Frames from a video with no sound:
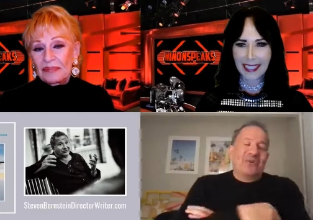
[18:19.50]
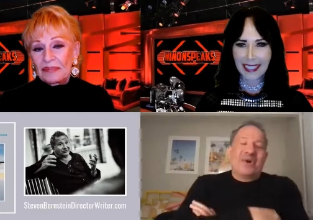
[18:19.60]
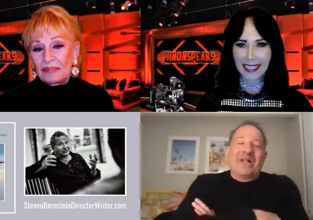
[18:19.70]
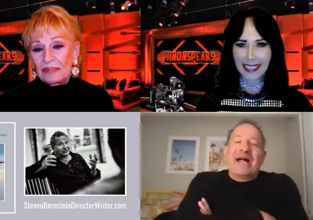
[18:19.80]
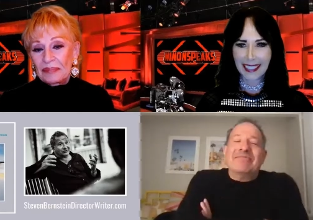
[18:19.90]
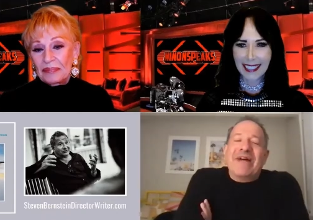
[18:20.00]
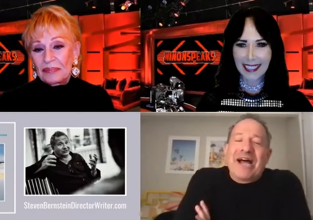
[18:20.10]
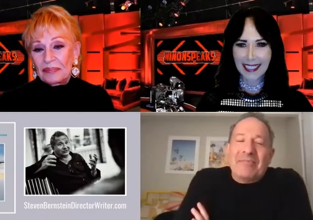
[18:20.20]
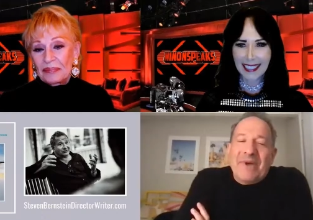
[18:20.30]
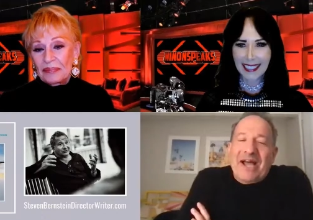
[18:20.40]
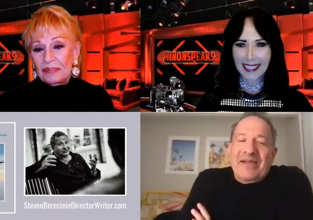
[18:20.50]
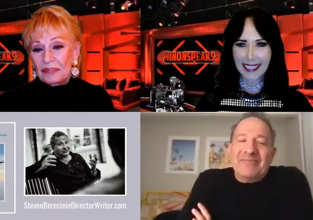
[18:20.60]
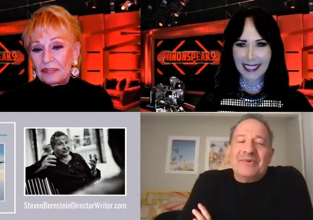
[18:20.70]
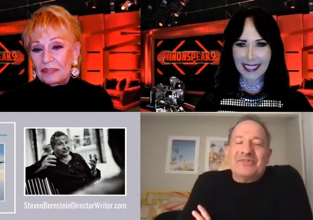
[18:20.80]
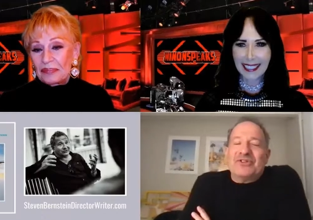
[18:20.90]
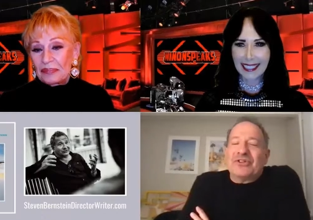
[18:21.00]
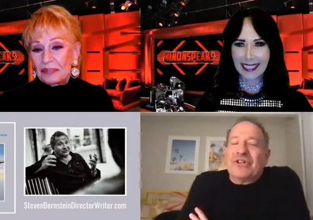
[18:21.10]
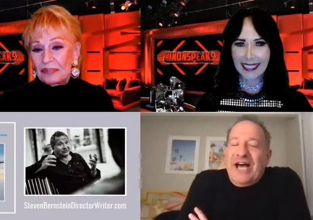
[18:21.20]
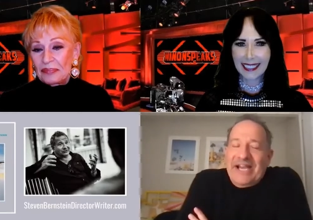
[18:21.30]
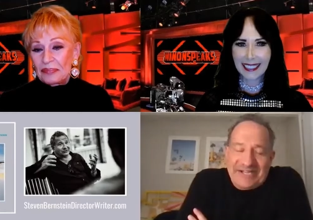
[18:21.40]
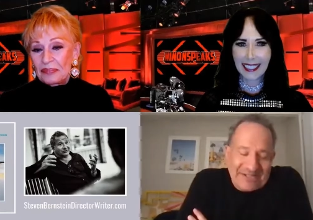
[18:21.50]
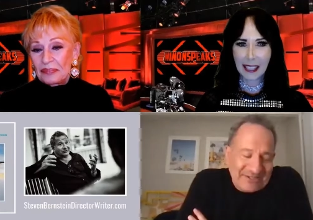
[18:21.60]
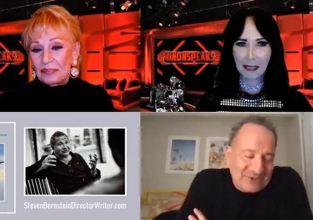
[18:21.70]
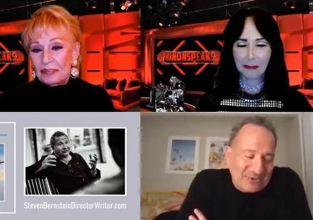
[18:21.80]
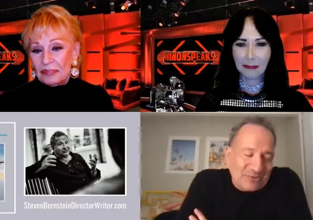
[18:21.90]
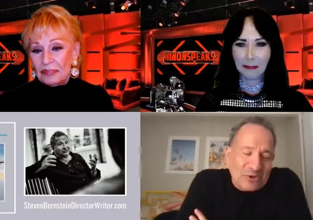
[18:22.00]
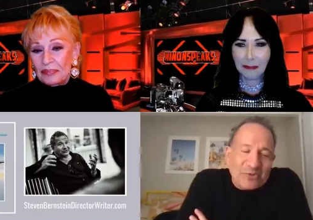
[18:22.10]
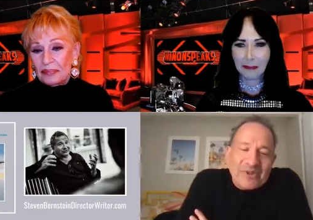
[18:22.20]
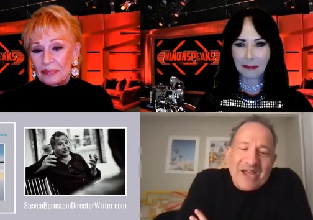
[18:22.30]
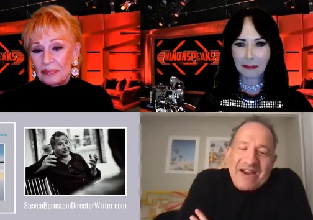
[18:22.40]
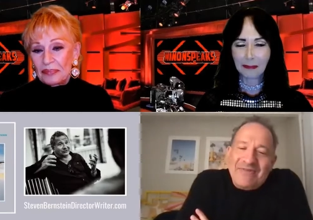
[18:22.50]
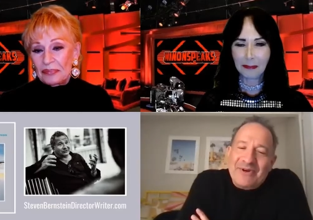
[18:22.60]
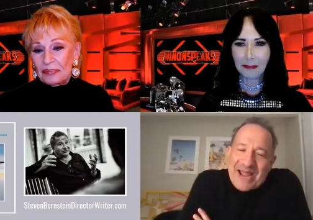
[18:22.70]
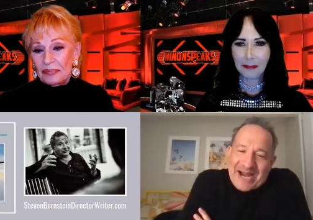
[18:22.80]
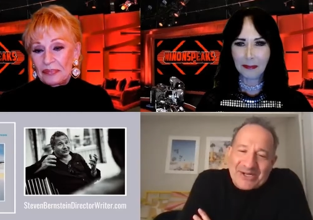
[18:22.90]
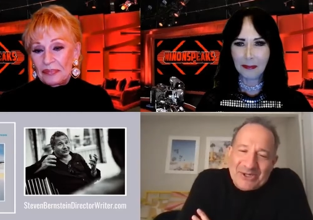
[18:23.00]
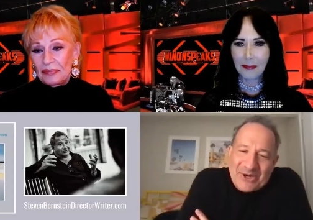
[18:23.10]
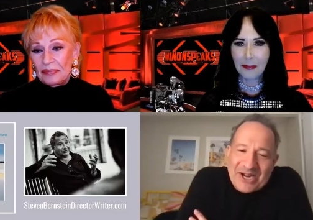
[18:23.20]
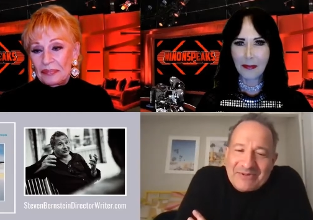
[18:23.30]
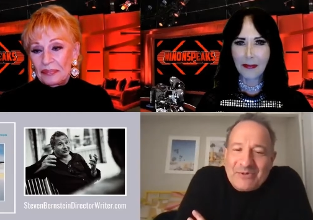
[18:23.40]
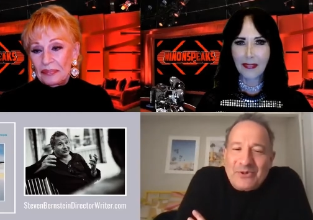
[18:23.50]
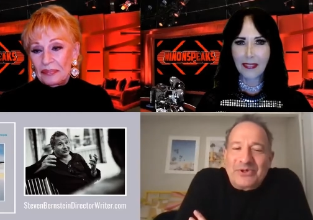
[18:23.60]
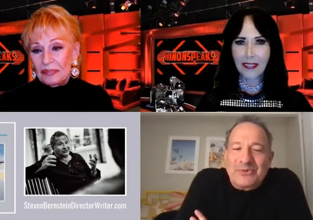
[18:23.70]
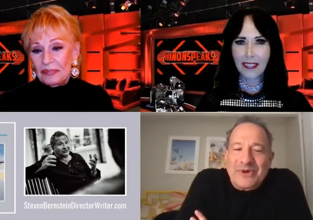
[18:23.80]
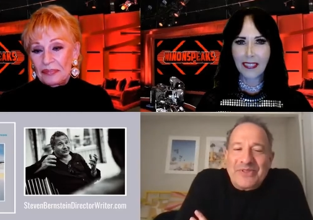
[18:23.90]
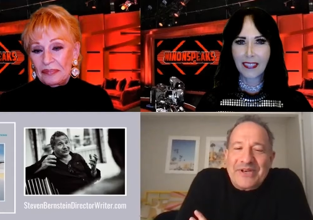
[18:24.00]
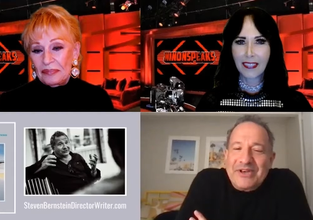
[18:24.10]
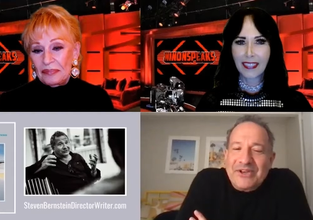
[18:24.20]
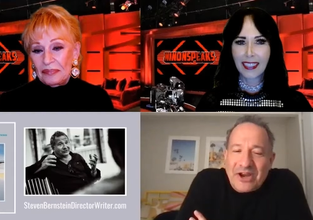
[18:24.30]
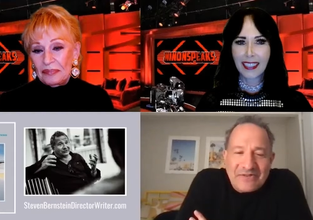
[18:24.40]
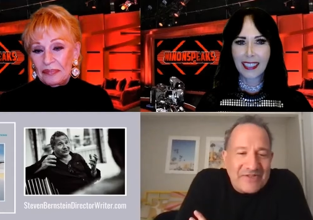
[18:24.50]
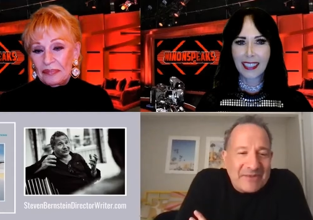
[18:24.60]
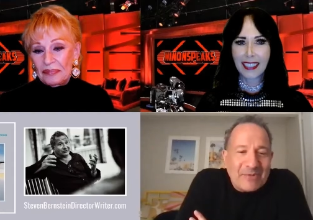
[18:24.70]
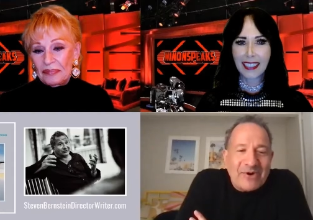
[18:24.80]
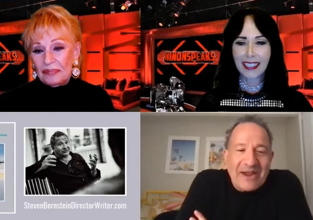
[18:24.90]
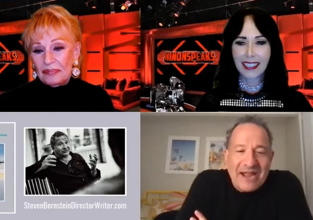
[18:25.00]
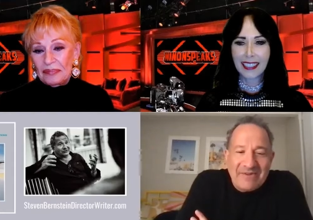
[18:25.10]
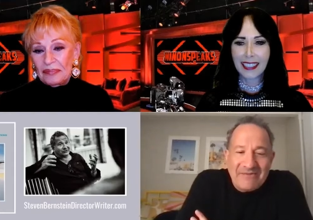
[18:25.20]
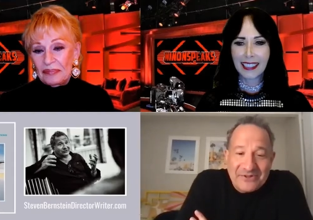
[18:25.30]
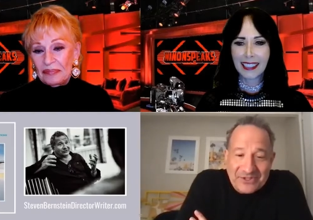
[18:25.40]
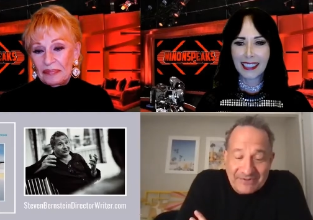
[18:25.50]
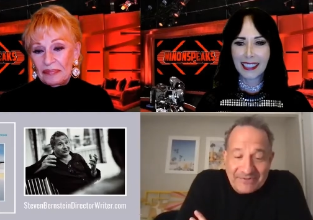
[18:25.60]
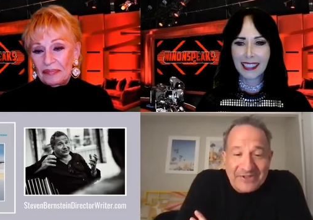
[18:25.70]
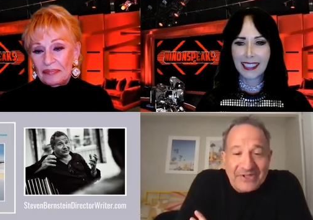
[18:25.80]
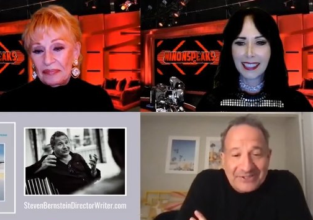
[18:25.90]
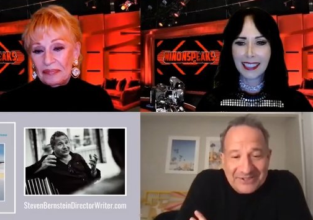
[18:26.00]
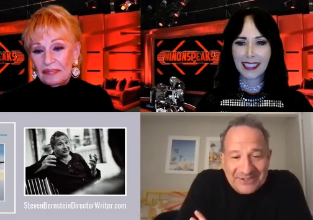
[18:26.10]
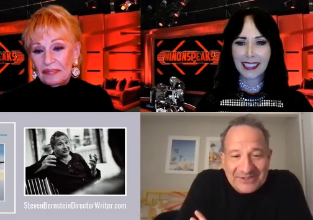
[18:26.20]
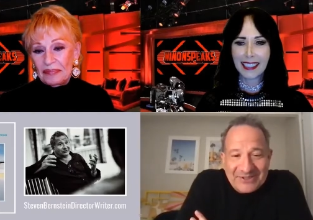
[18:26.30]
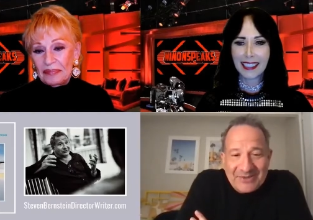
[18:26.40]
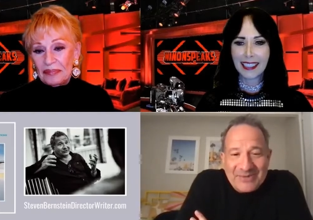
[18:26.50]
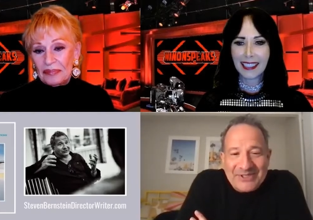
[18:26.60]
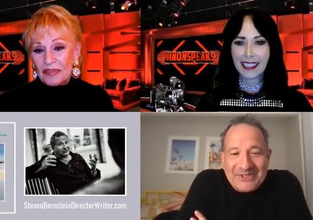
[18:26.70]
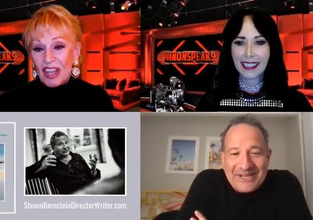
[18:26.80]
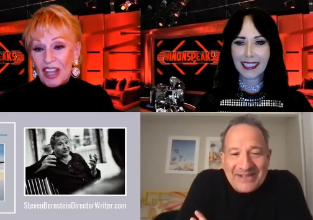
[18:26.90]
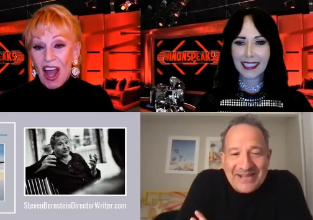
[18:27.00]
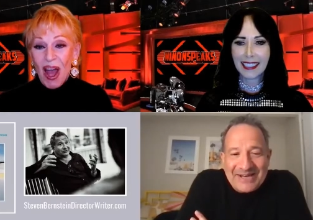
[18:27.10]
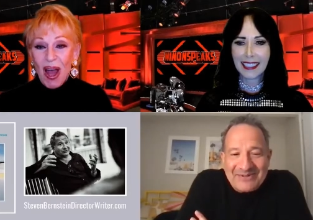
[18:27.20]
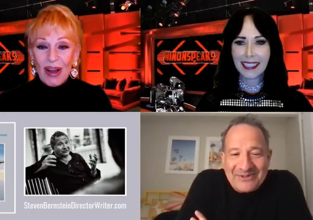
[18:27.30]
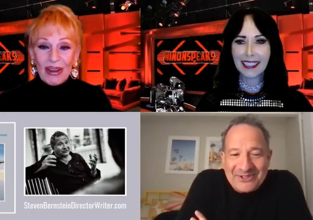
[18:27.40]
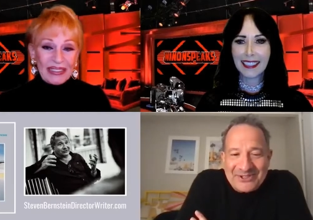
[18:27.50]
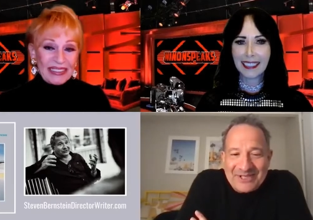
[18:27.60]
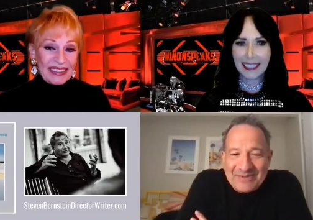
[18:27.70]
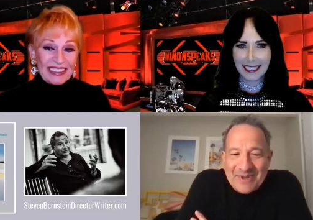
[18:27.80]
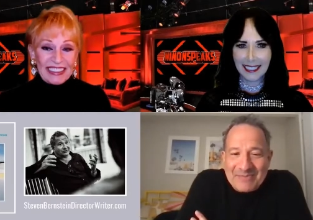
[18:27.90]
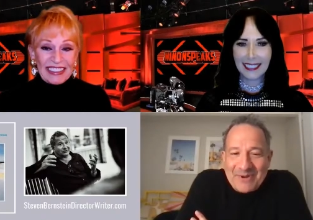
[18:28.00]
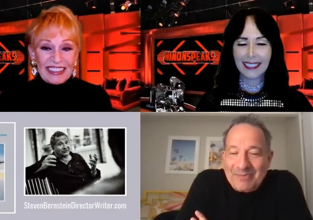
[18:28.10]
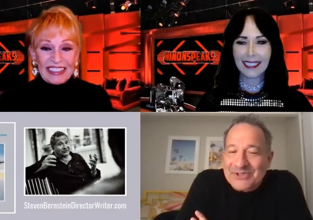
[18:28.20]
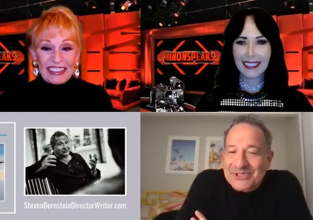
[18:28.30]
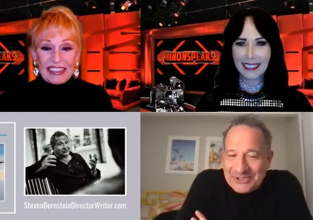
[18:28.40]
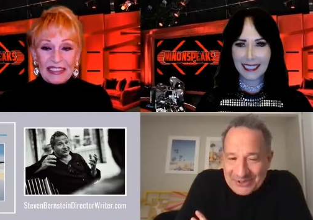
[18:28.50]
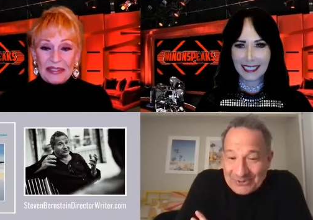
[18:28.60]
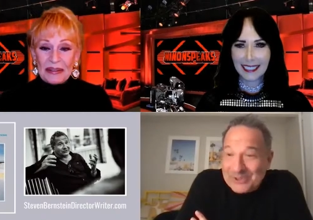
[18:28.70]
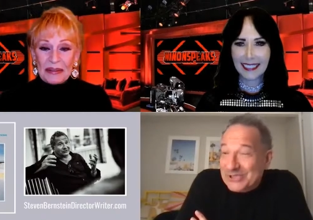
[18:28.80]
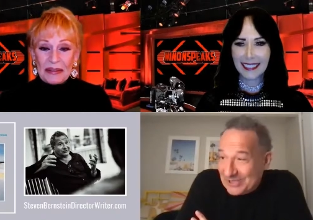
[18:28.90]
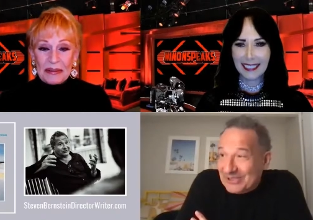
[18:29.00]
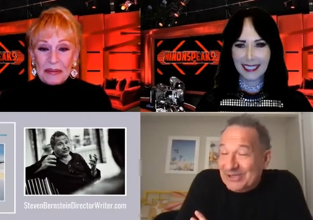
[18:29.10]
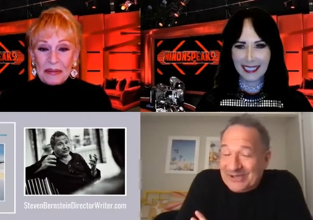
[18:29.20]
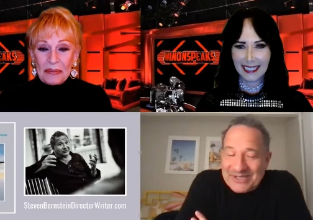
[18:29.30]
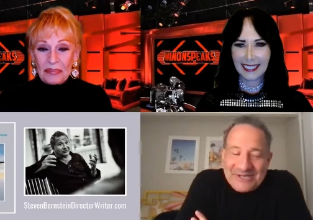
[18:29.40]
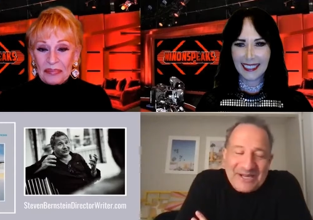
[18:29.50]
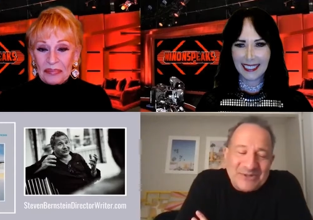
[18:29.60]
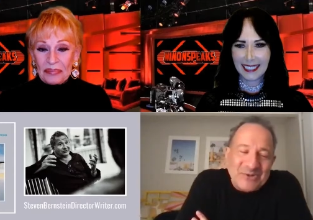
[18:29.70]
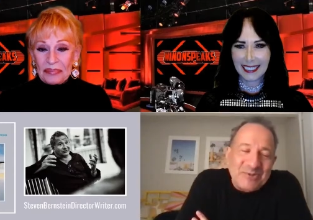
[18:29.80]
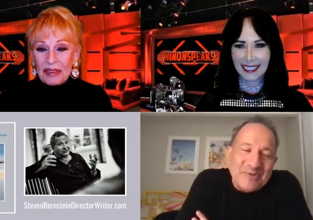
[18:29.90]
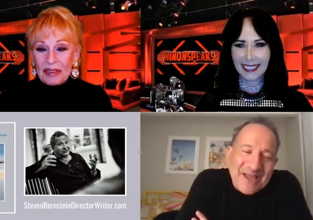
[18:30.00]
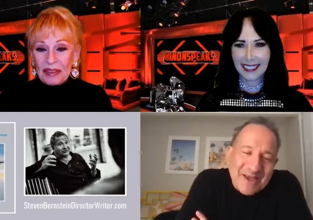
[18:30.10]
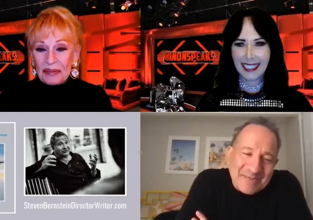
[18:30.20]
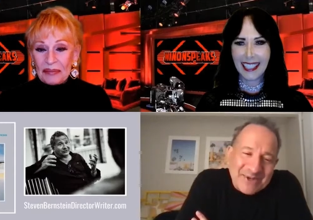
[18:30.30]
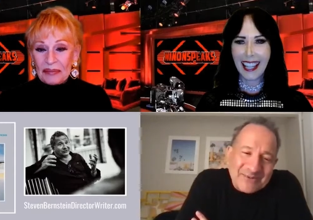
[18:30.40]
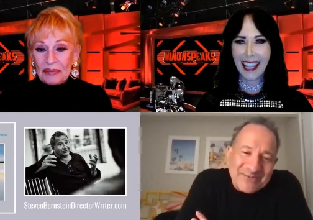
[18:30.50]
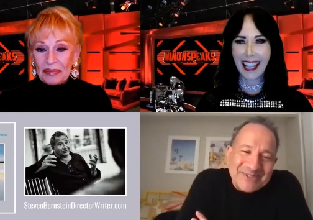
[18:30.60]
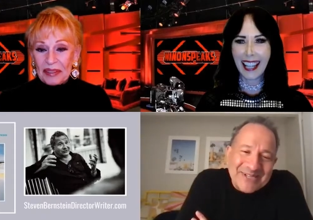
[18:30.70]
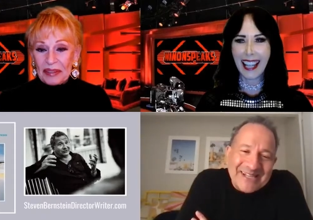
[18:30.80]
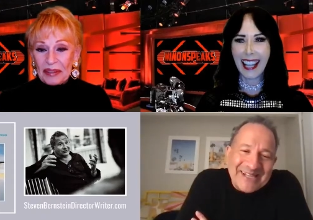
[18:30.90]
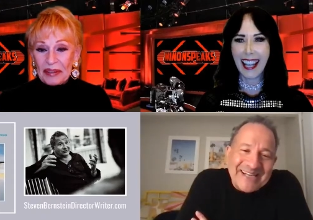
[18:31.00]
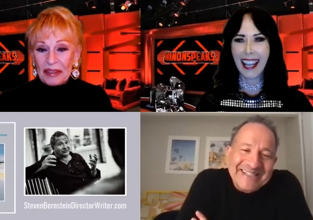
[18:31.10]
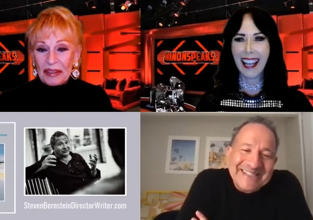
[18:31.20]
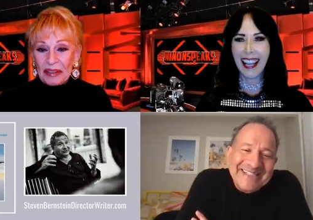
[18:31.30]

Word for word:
Speaker 1: Well, I'm, I'm, I'm delighted to have worked with every actor I've worked with, and none of them are ever difficult. So let me say that officially. And my publicist, it was literally in the next room, will be happy to hear me say that.